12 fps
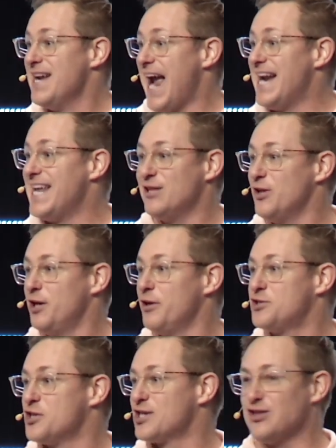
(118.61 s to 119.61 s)
And he literally
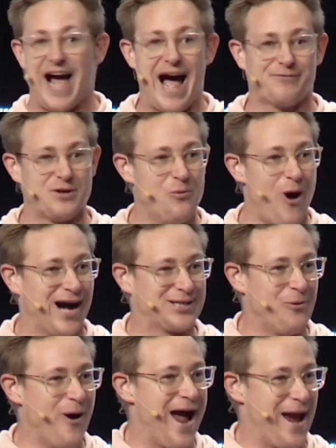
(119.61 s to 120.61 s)
just laughed and walked
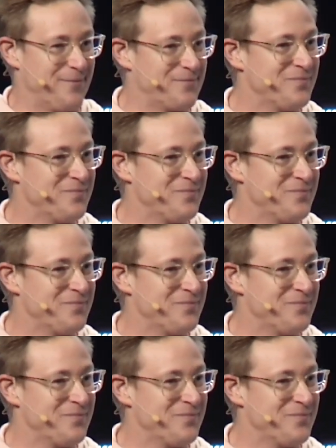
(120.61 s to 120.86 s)
away.